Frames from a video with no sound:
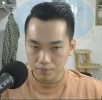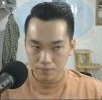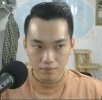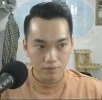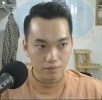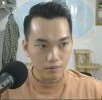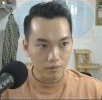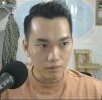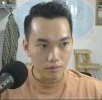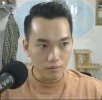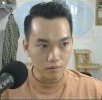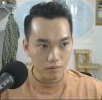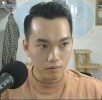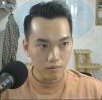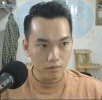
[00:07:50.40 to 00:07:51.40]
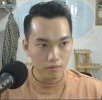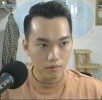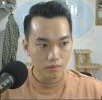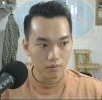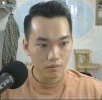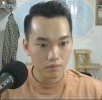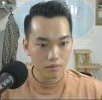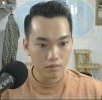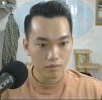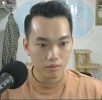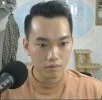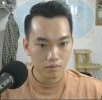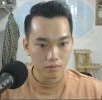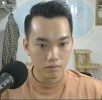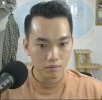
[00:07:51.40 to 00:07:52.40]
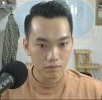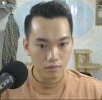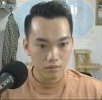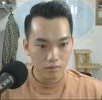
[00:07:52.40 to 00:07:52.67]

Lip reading: No one is speaking in this clip.